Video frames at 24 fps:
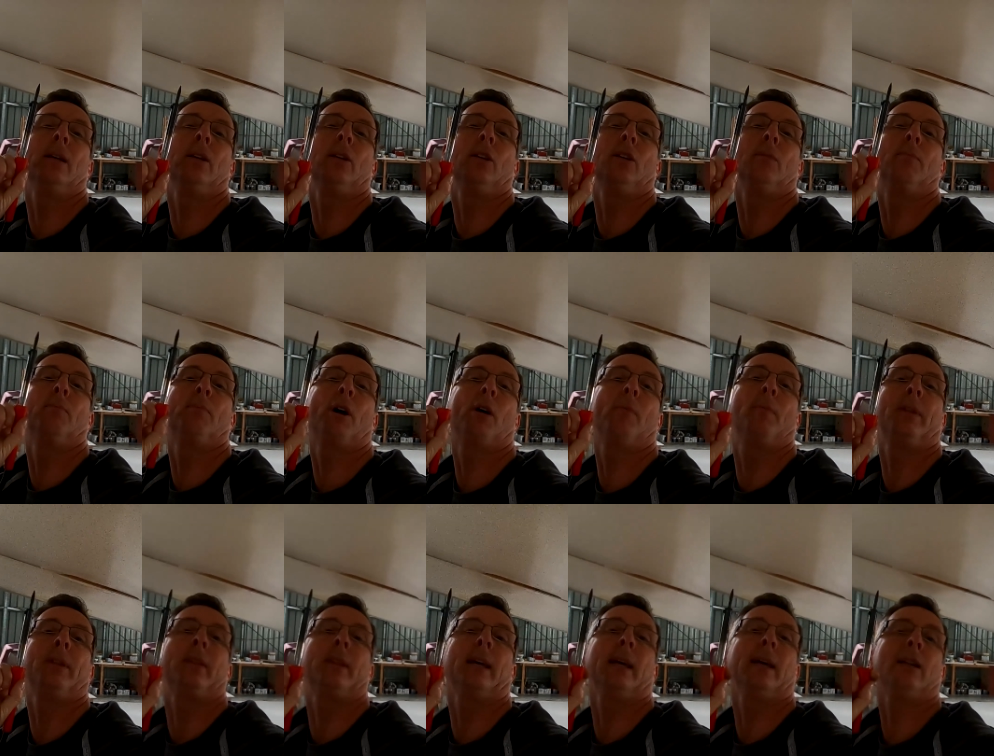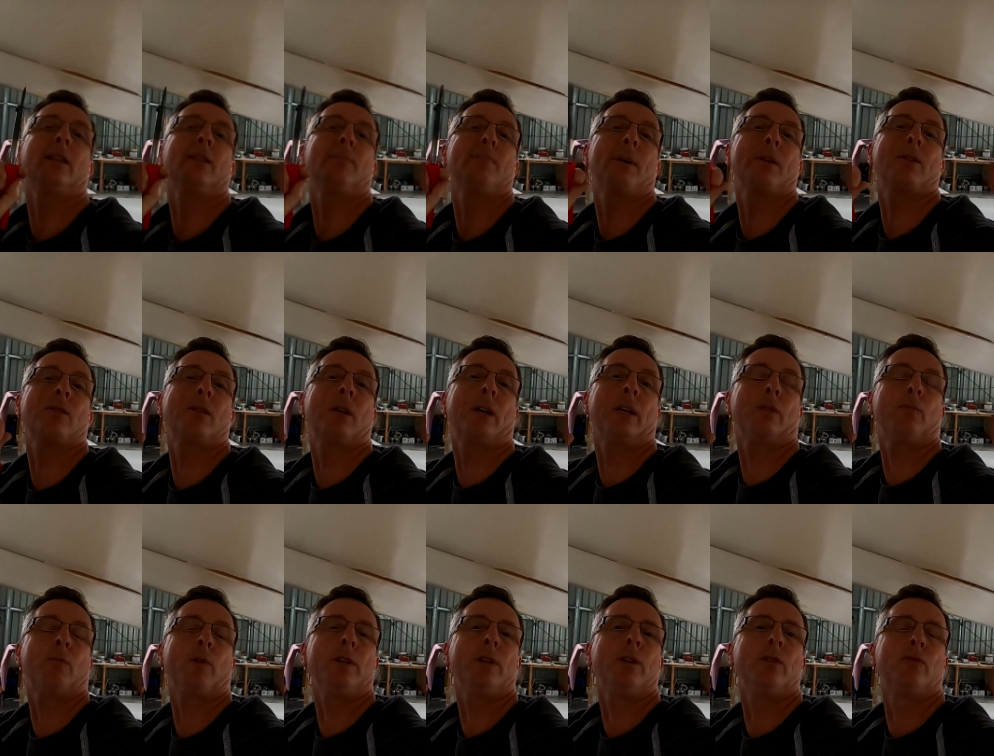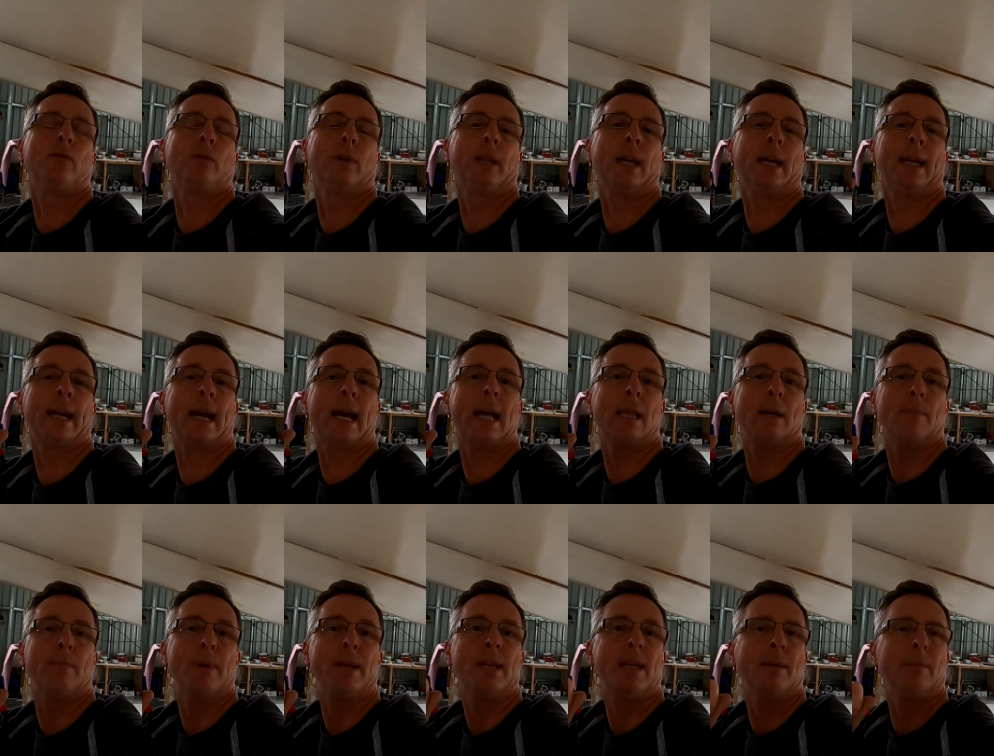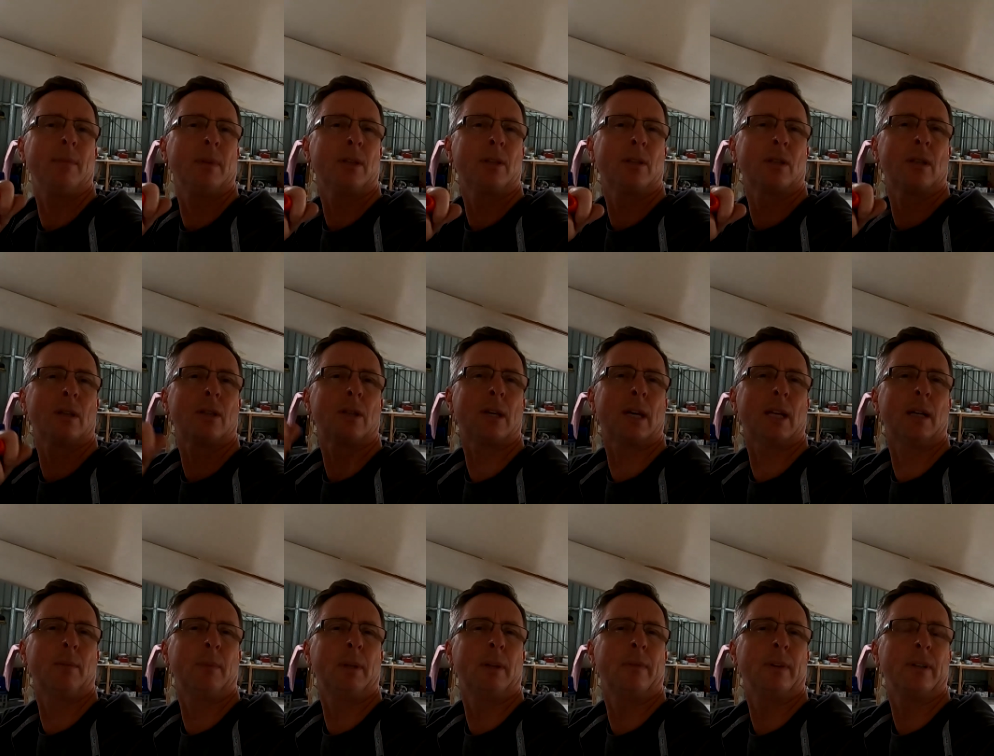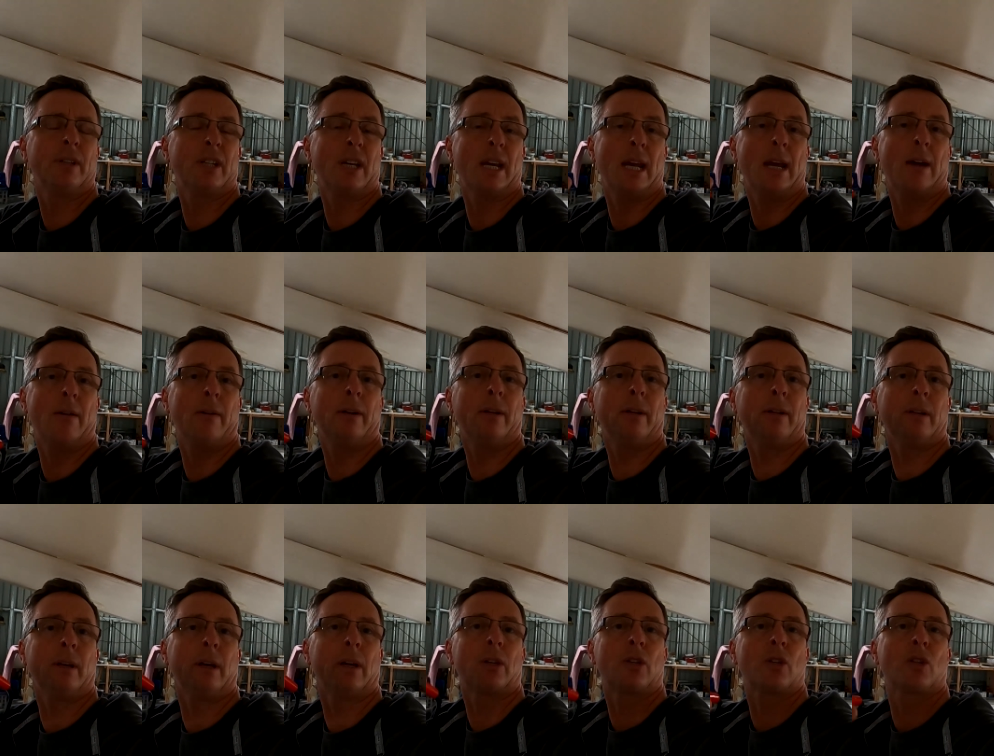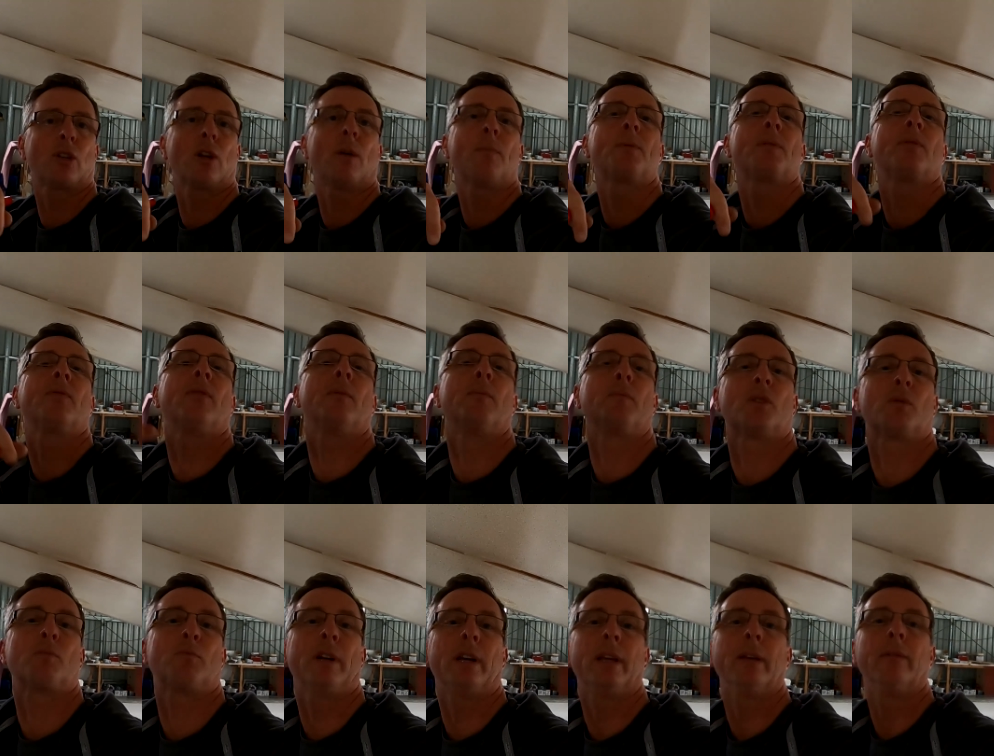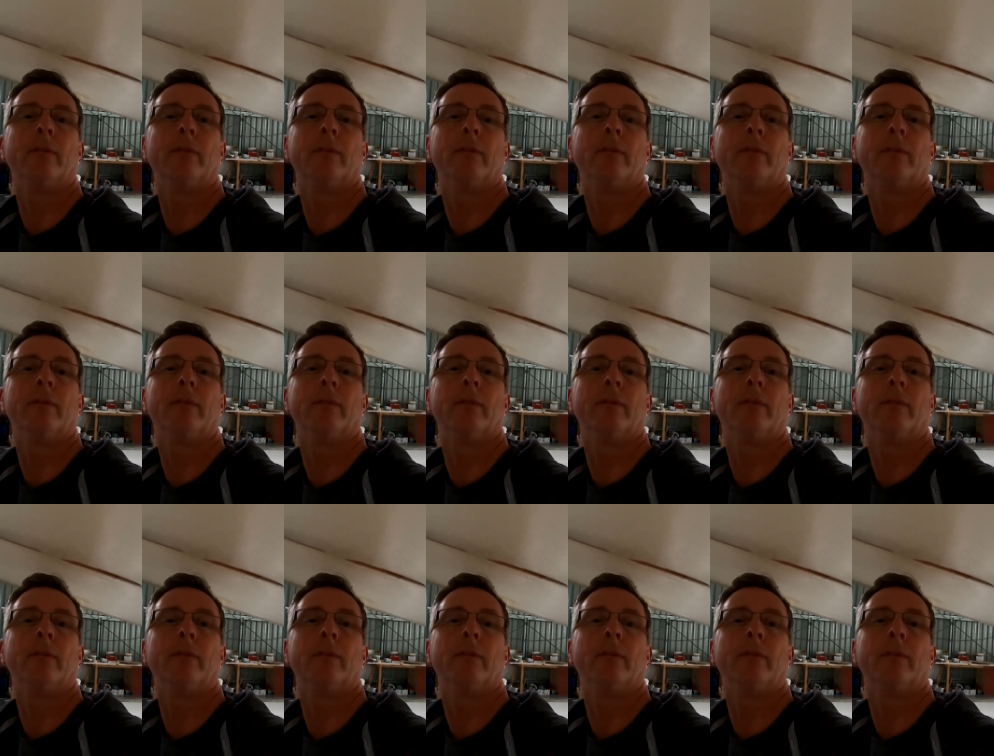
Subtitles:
You pop it there. It's much like when you drill out aluminium that's had a bit of a tear in it. It stops it from spreading